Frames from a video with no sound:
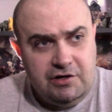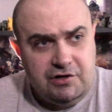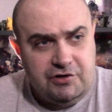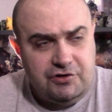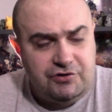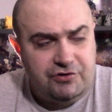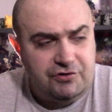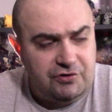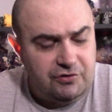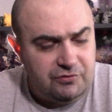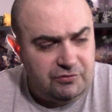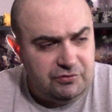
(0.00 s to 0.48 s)

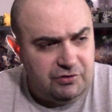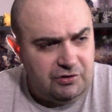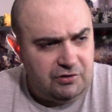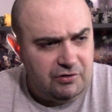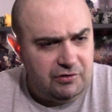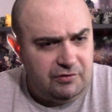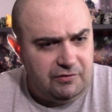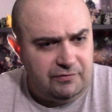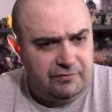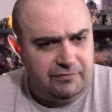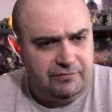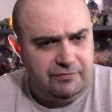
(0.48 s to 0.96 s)
showed
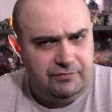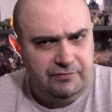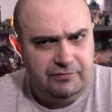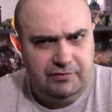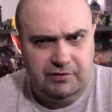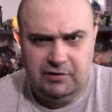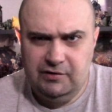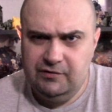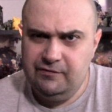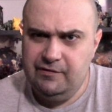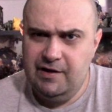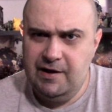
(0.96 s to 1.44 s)
off
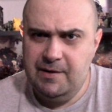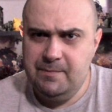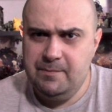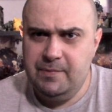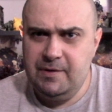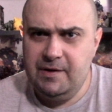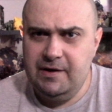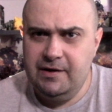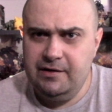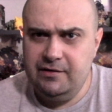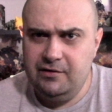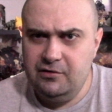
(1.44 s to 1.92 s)
uh,
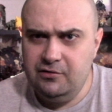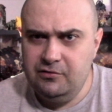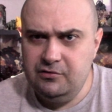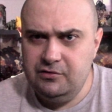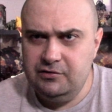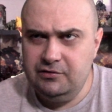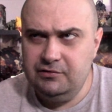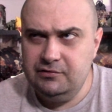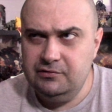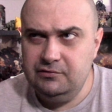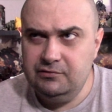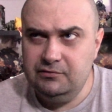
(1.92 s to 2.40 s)
vampire
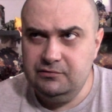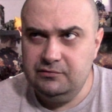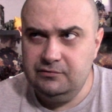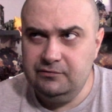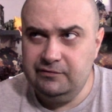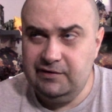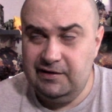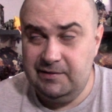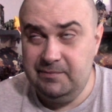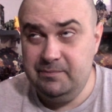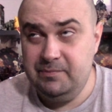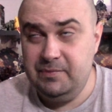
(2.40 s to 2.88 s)
law
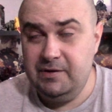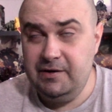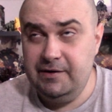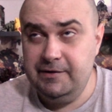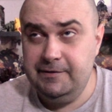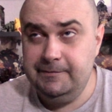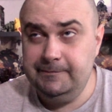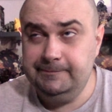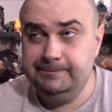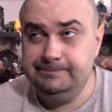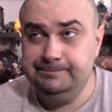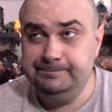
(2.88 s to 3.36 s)

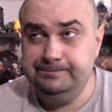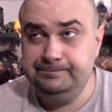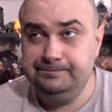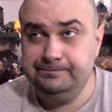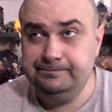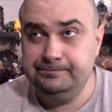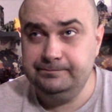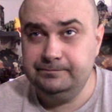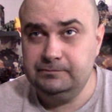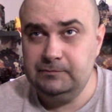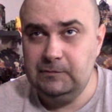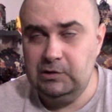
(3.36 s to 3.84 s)
vampire
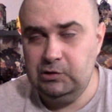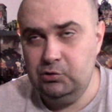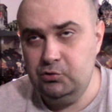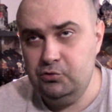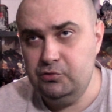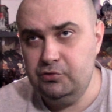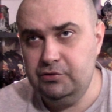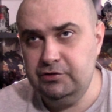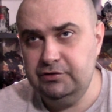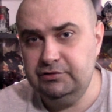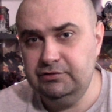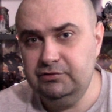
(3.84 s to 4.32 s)

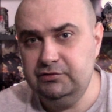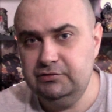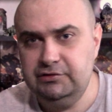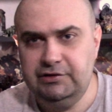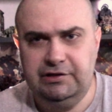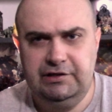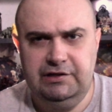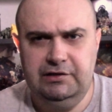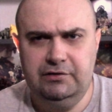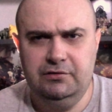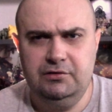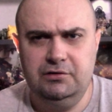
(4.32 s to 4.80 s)
lord or
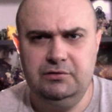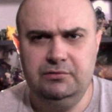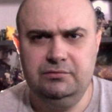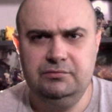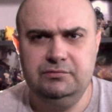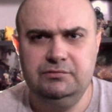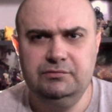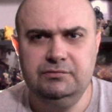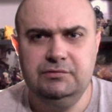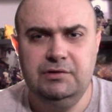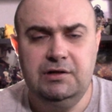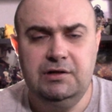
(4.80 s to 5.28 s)
hero